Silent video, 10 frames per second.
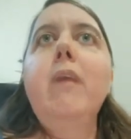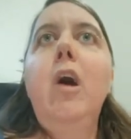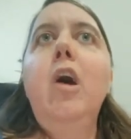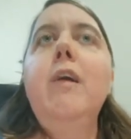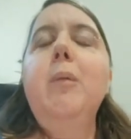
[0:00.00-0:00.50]

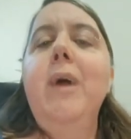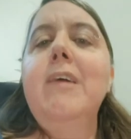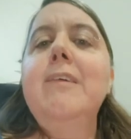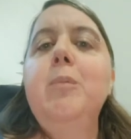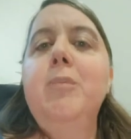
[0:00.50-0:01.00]
All of my
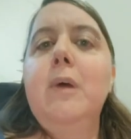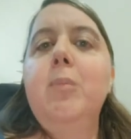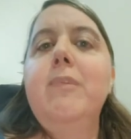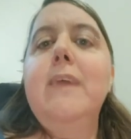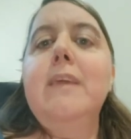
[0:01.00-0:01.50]

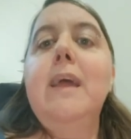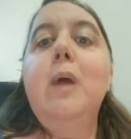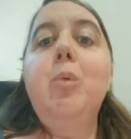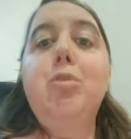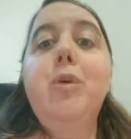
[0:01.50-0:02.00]
symptoms that
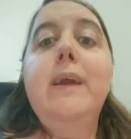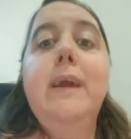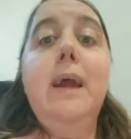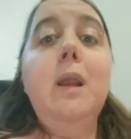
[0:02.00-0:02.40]
they were freaking